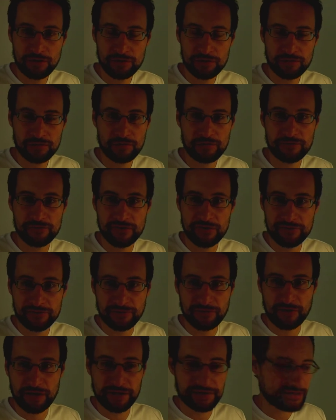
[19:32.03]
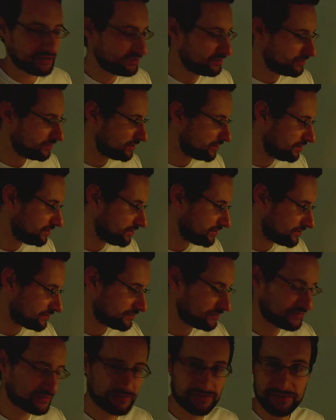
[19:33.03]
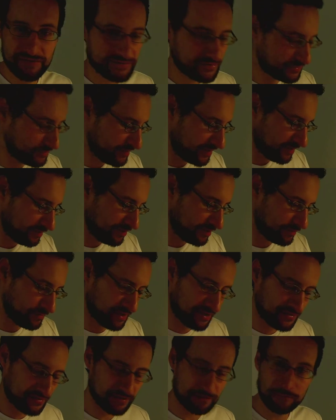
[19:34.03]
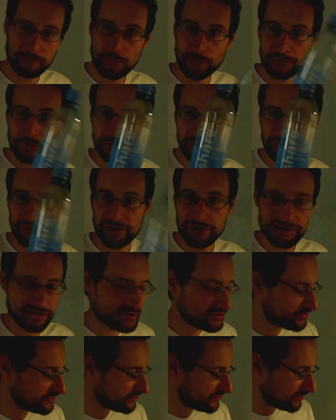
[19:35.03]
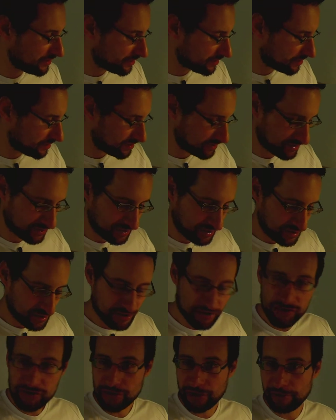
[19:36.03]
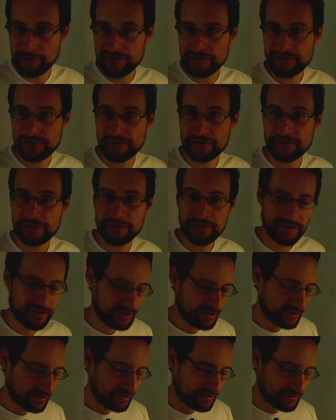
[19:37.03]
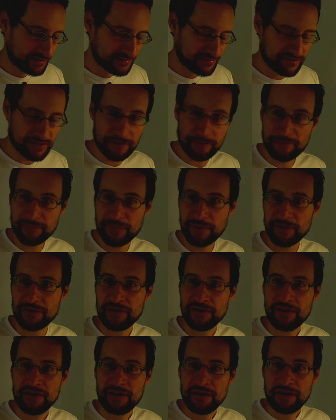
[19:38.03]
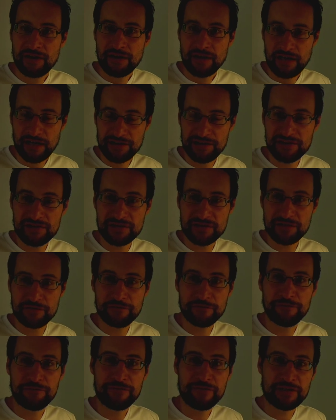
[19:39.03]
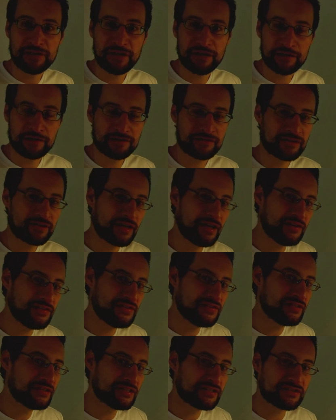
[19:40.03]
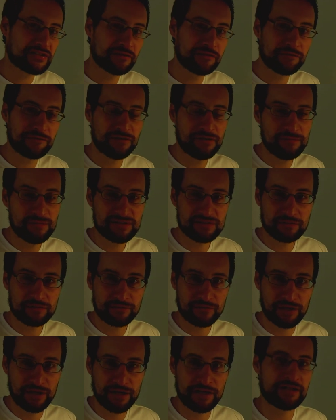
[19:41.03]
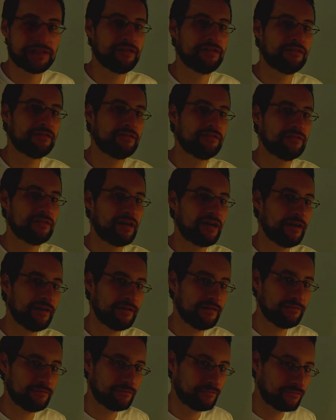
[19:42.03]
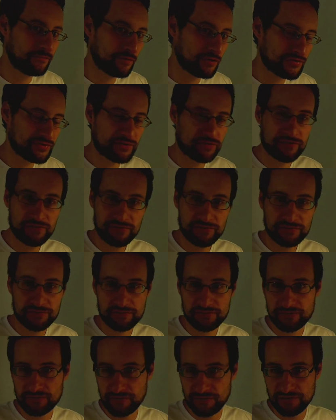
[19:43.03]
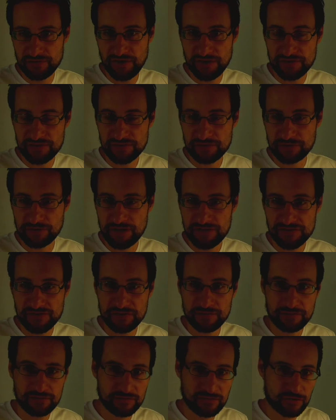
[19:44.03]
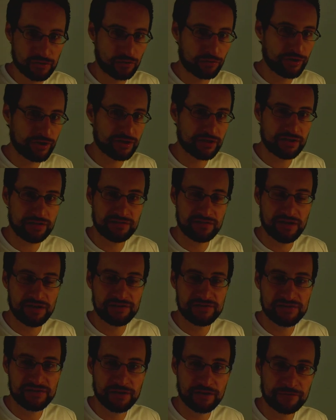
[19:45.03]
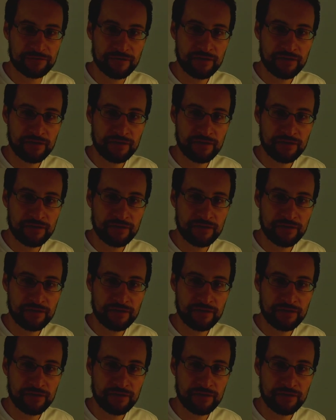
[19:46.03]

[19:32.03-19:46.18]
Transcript: of this flight and this maybe amazing water donation thing and sharing thing and stuff, but I didn't even feel like Casey Neistat filming the flight, and I was at stress and coding and stuff.